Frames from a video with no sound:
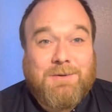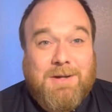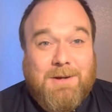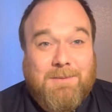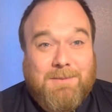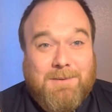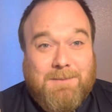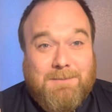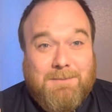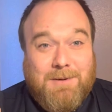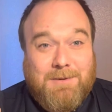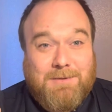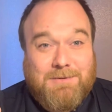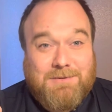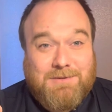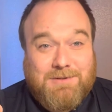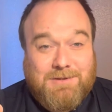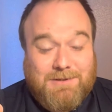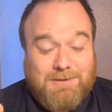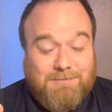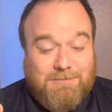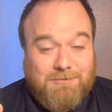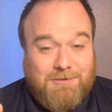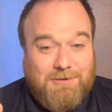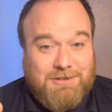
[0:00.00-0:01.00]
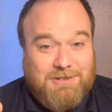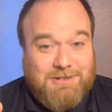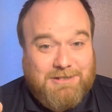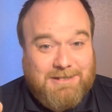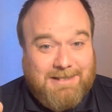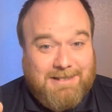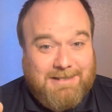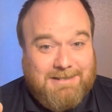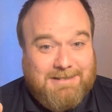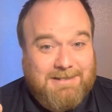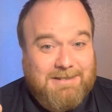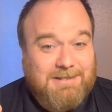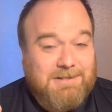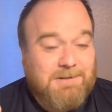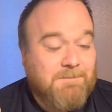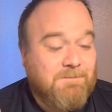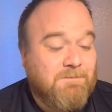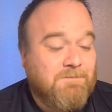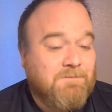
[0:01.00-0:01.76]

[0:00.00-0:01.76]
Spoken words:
That would be most appreciated.